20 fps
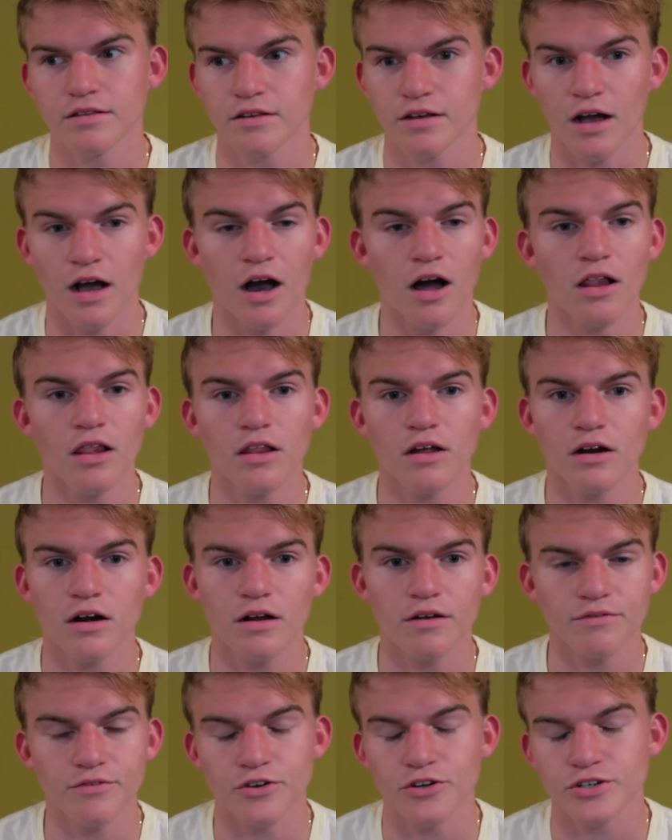color
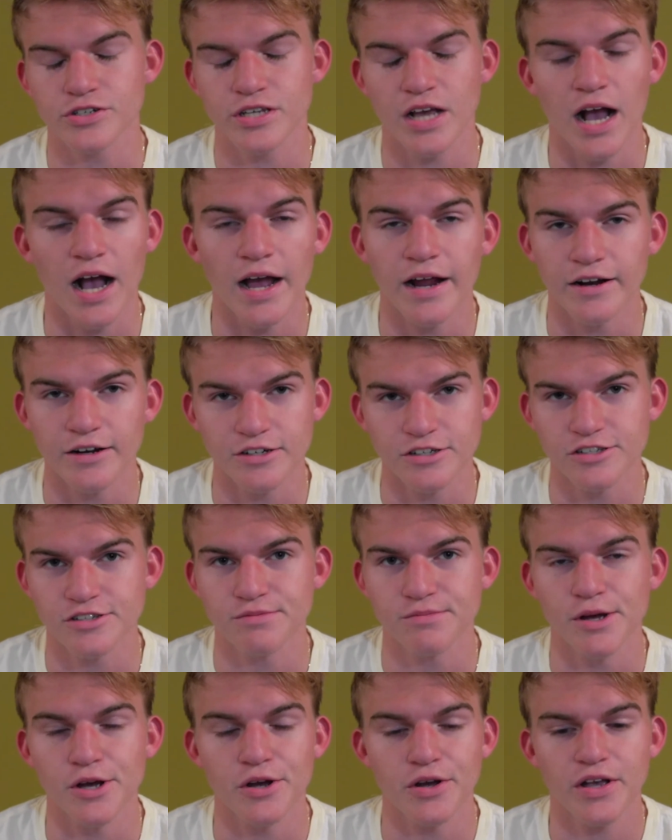of your tire
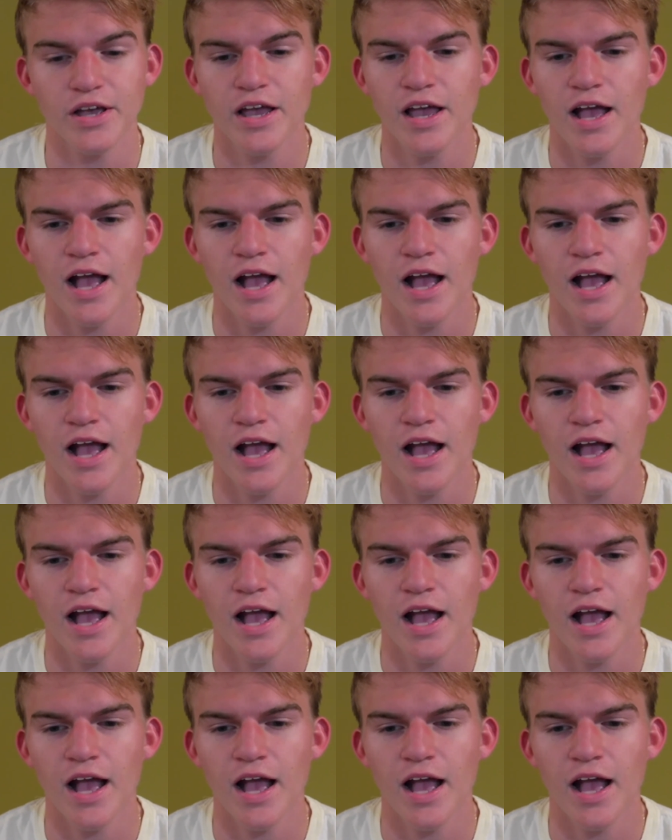smoke.